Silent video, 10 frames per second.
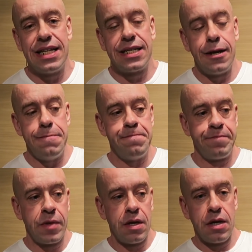
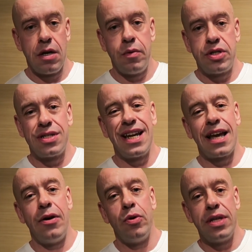system, which will
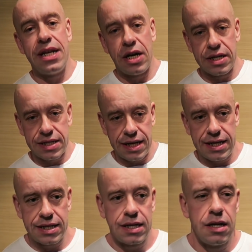take out all the
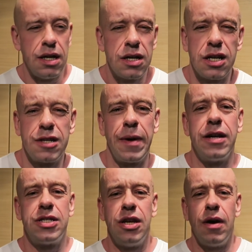nasties. Costs
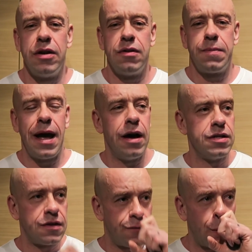about 200
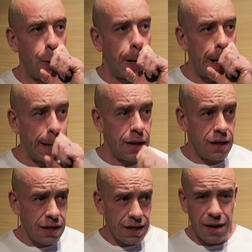pounds for,
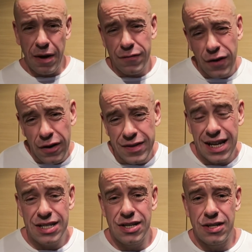get about five
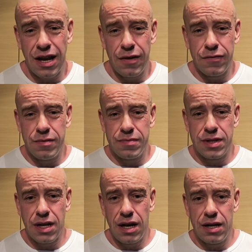years use out of them.
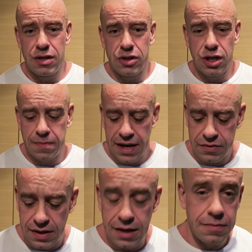So not too
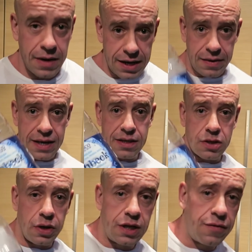bad really. But anyway,
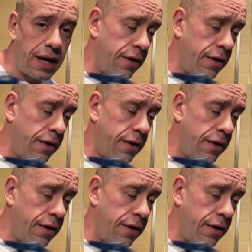it's got this for